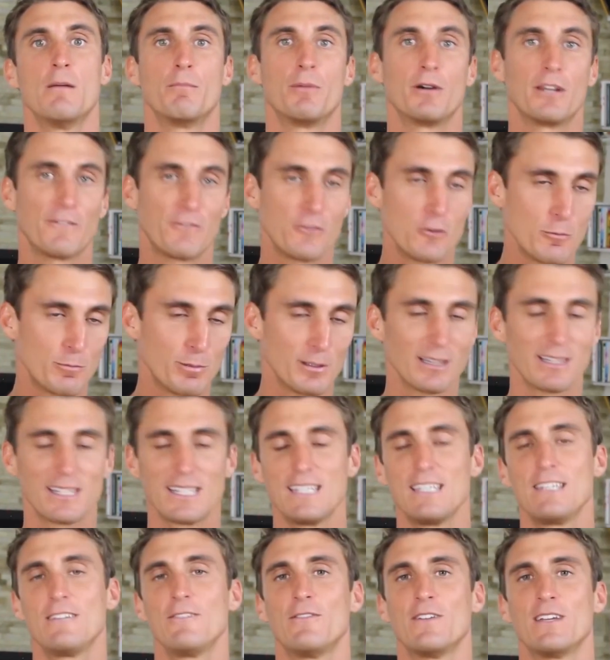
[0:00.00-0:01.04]
But if you
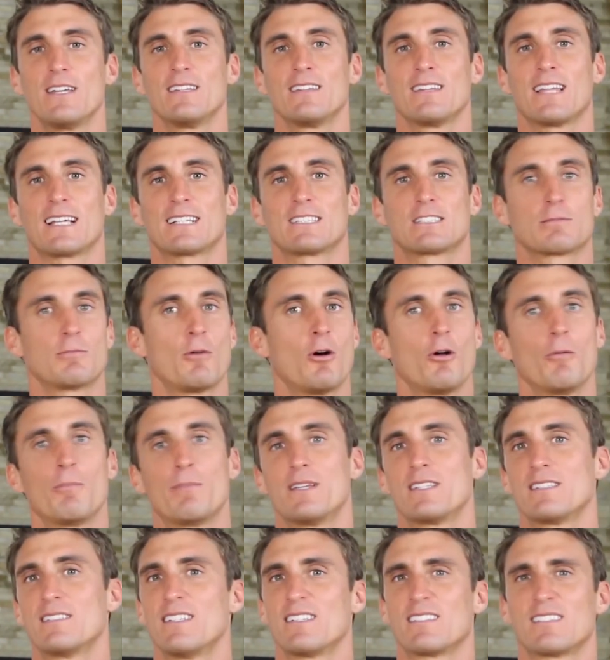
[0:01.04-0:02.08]
believe in like small
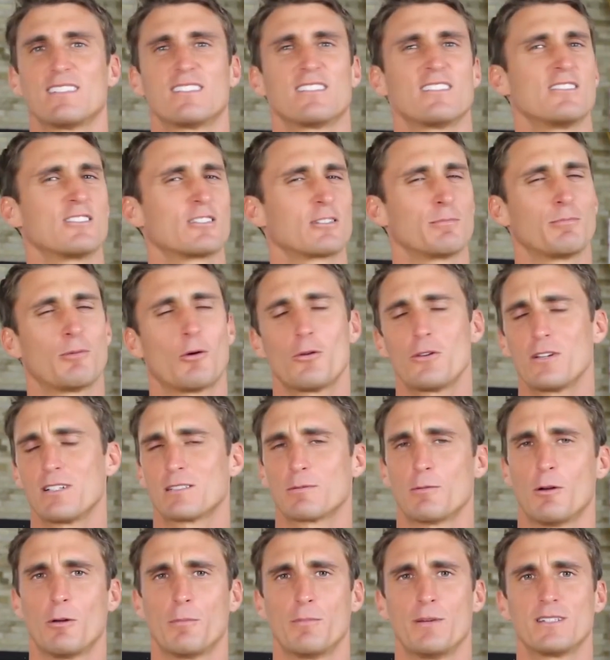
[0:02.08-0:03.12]
businesses and supporting
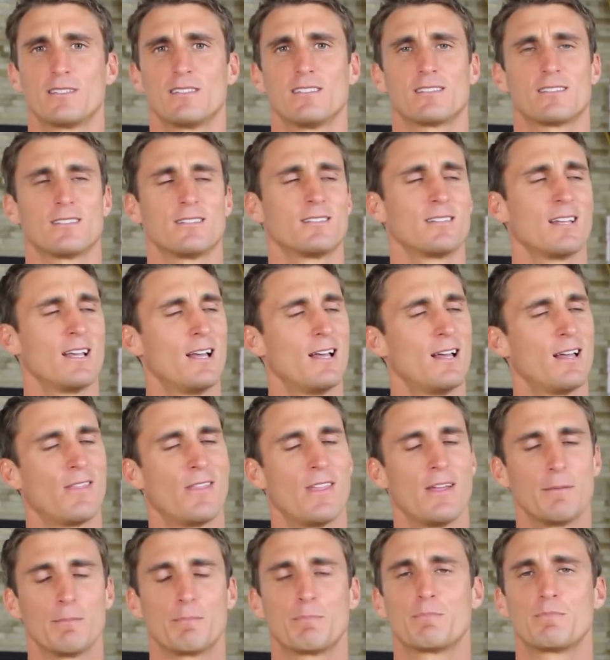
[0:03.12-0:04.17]
small businesses,
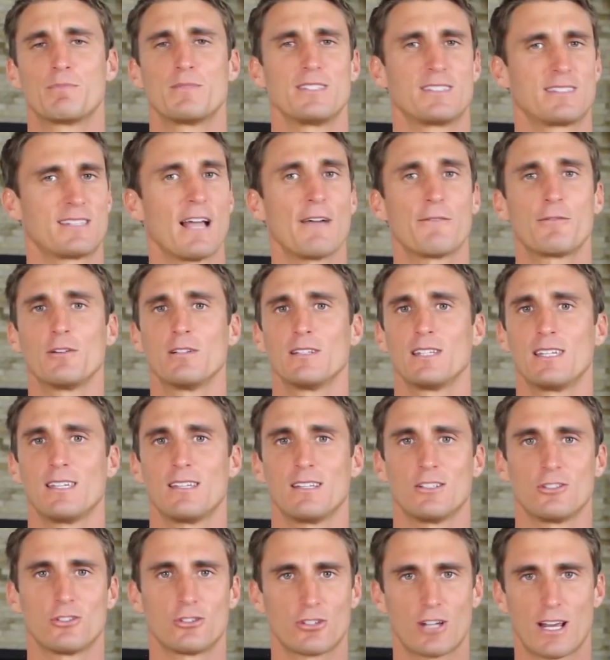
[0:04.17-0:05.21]
then
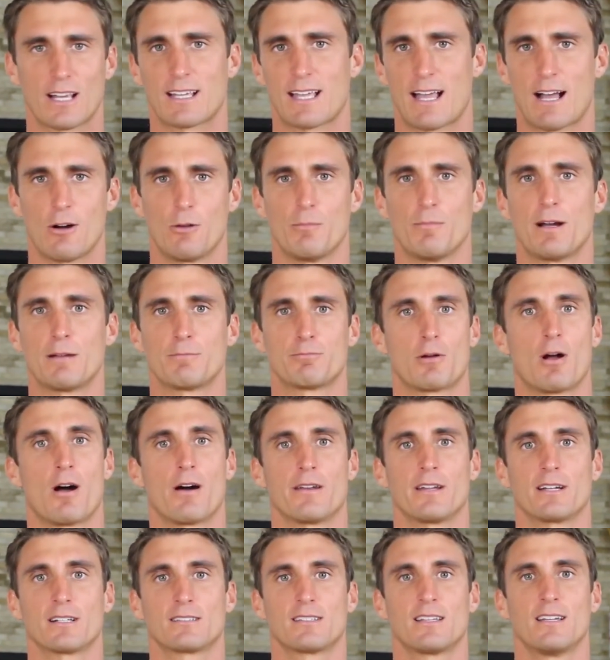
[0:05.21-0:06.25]
definitely check out my
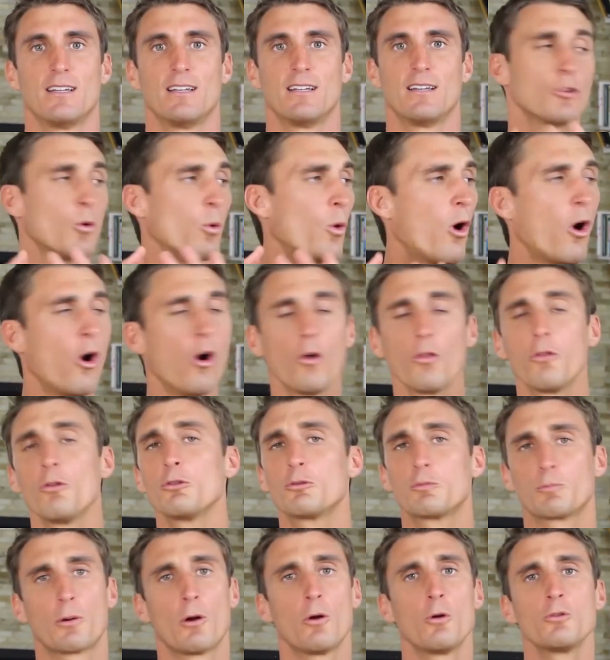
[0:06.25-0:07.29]
product. So all
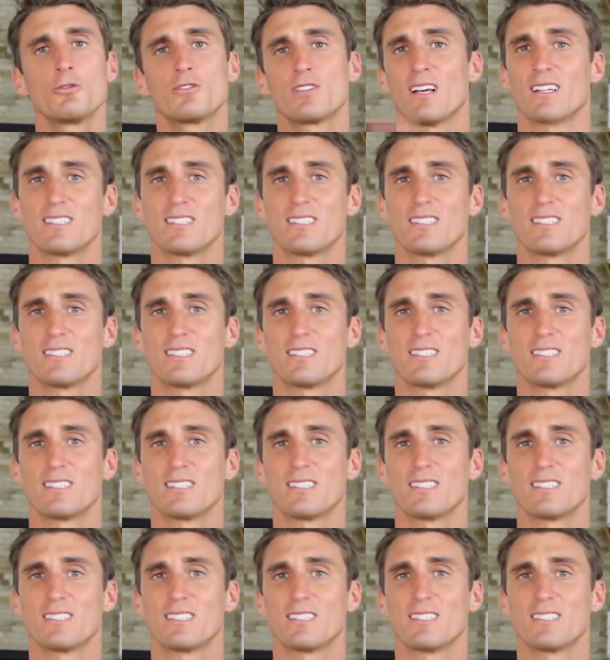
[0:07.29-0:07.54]
those pros